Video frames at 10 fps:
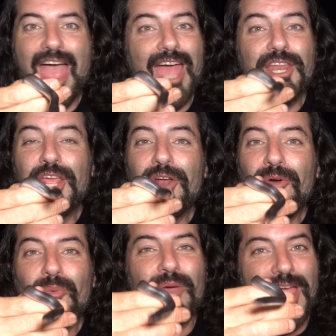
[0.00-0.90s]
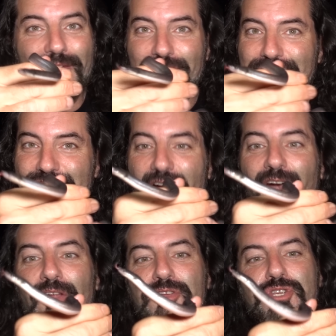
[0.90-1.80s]
And here we have the
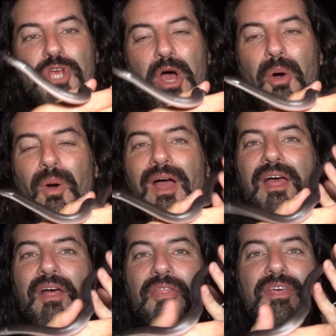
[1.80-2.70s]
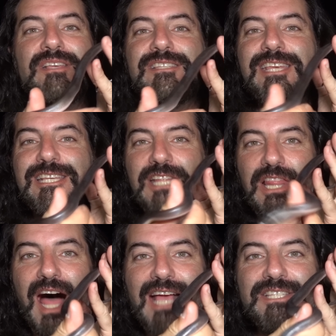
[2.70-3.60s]
star of the show. This is
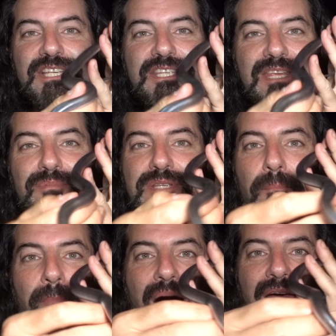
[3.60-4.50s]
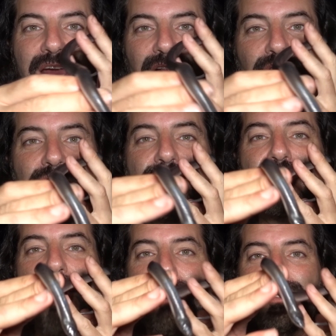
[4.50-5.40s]
Loxoscemus bicolor. This
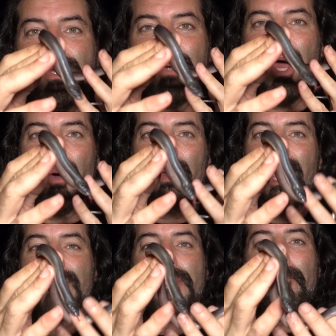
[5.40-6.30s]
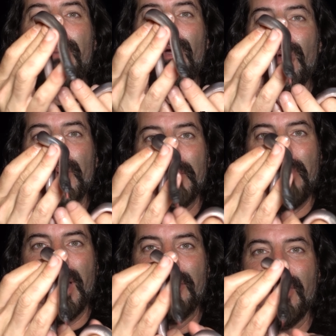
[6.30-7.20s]
is also known as a burrowing
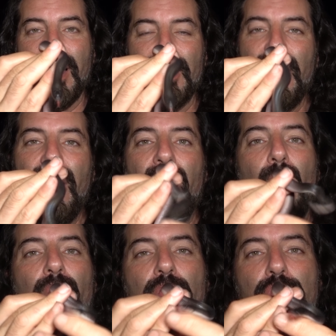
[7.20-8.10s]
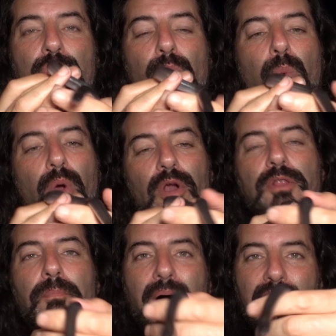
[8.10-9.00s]
python or a New
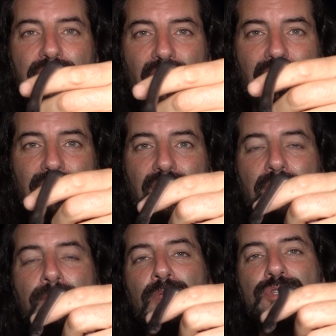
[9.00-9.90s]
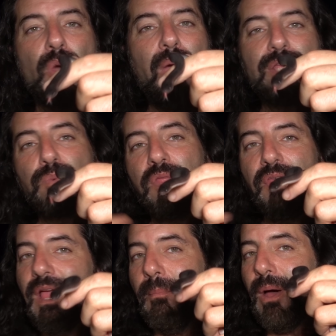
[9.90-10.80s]
World python. So as we
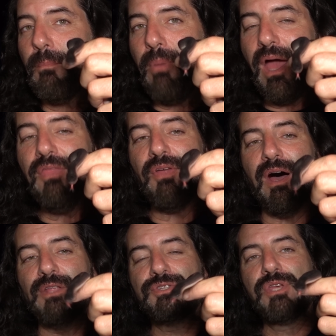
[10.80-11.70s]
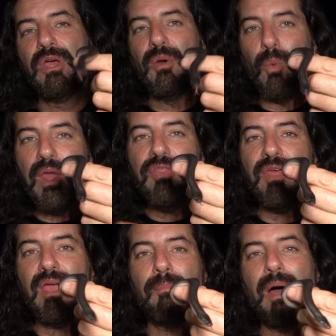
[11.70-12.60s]
think about pythons, we
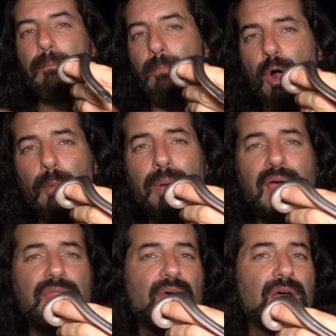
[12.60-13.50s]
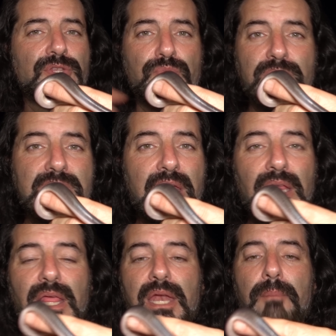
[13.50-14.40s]
think about ball pythons,
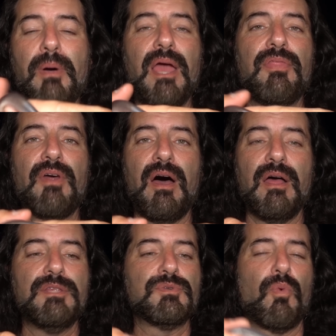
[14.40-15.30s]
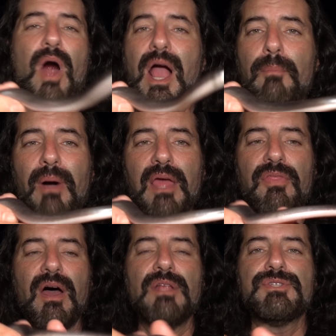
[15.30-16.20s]
reticulated pythons, rock
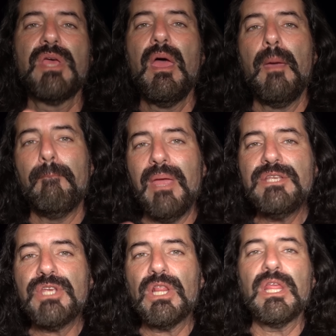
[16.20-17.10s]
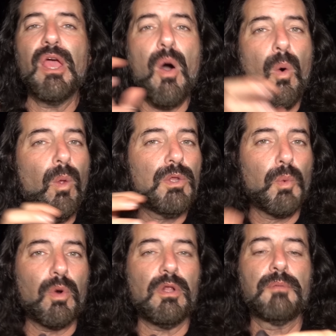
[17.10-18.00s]
pythons, basically old
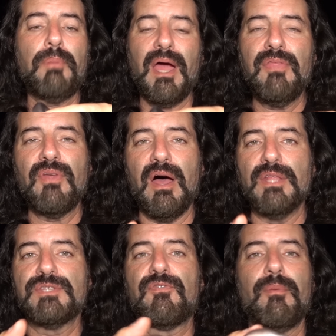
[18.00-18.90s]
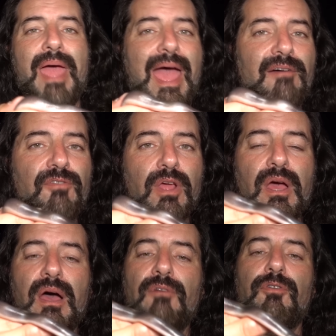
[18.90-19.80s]
world pythons from
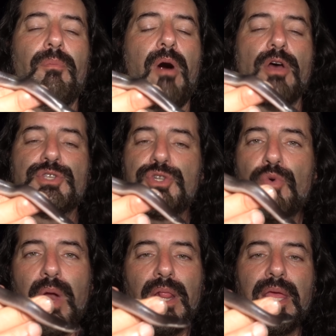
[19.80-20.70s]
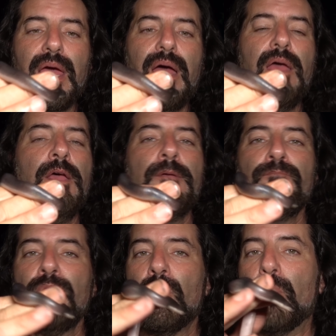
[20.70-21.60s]
Africa, from Australia.
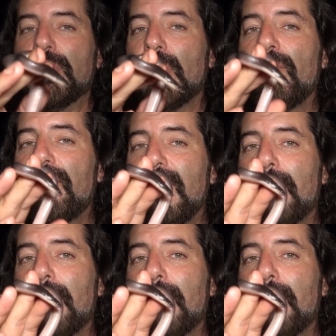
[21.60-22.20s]
We don't think